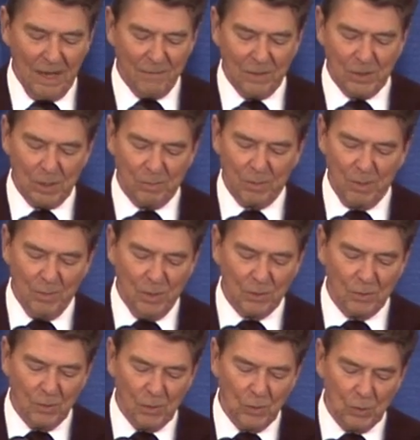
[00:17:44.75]
effort to
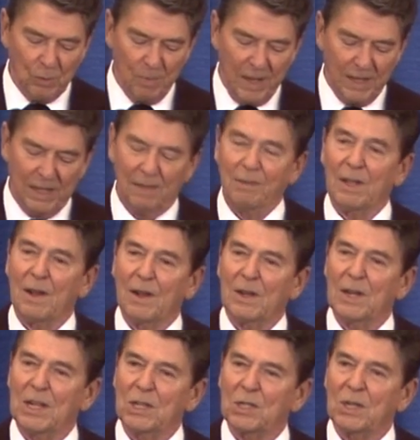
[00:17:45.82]
promote growth by giving our
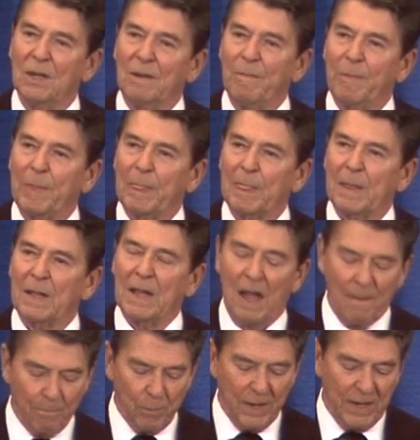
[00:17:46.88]
nation
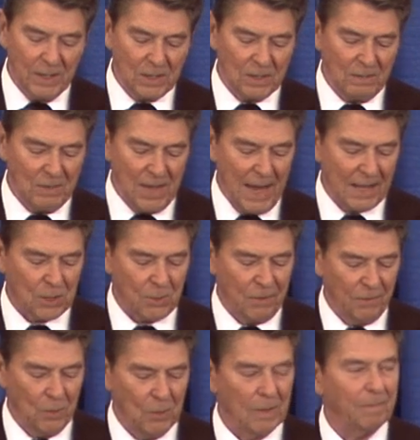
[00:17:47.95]
comprehensive tax
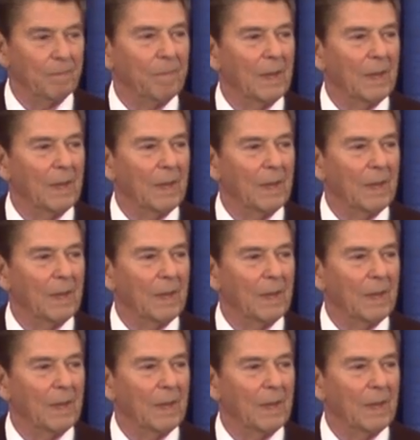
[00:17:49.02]
reform,